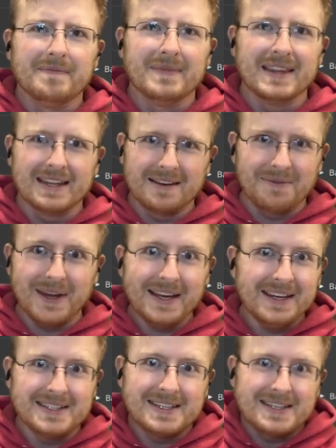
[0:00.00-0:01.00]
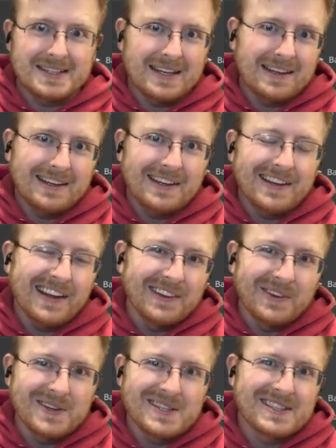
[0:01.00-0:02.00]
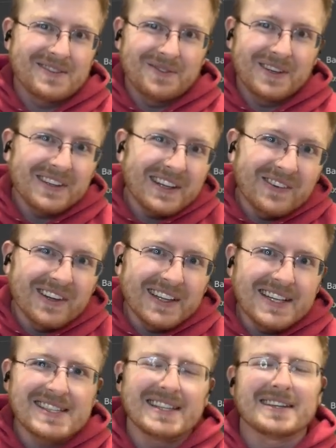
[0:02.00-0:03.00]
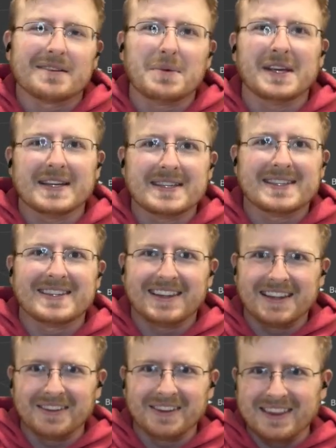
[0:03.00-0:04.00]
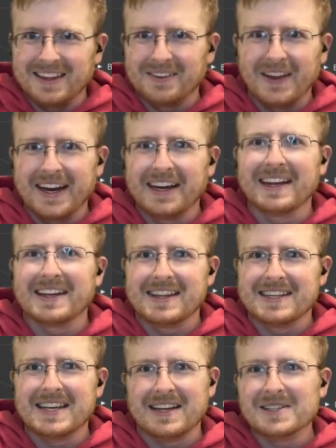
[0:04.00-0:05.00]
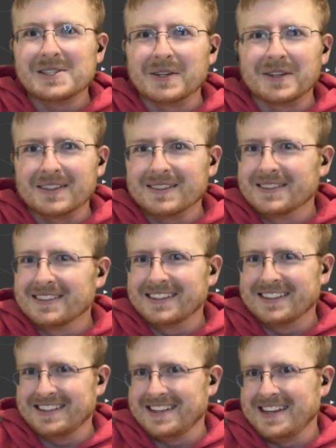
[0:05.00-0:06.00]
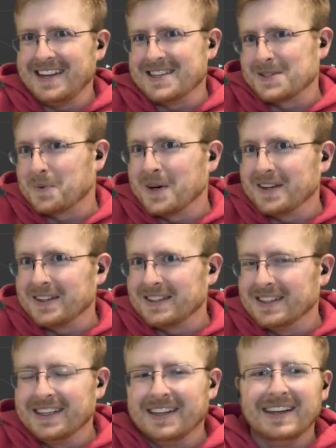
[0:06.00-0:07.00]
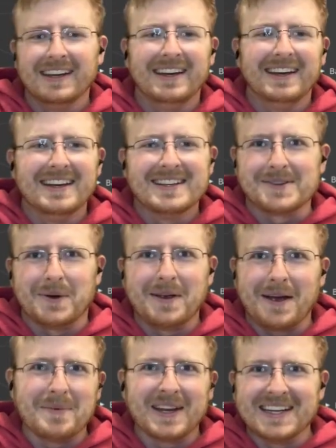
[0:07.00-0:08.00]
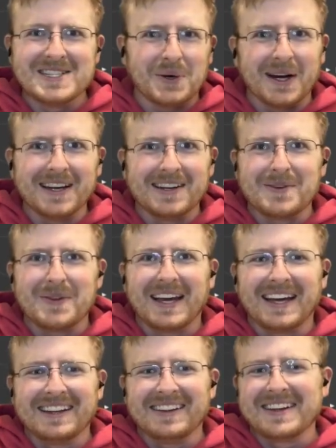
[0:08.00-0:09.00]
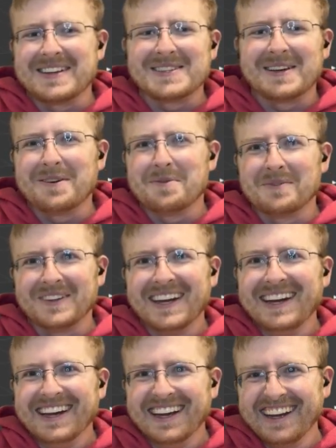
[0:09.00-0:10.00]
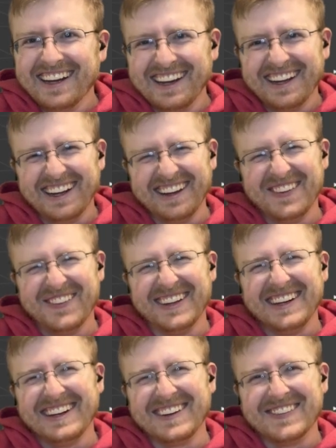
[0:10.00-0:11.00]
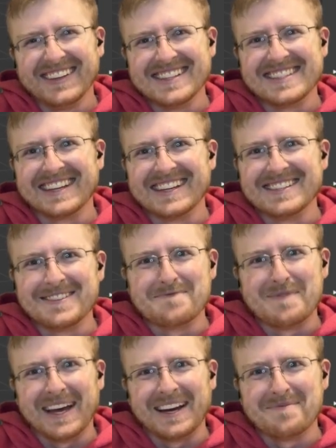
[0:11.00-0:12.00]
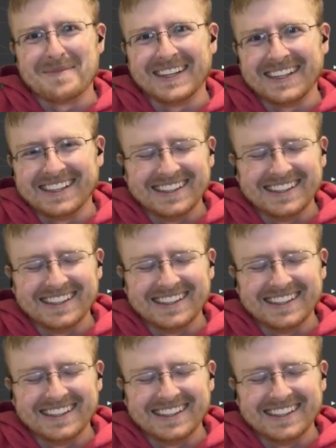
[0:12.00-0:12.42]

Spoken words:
The advantage is that it looks really realistic because the lighting and the texture is real. So I'm going to try to do that. Like I said, hopefully Kimball doesn't get too mad at me.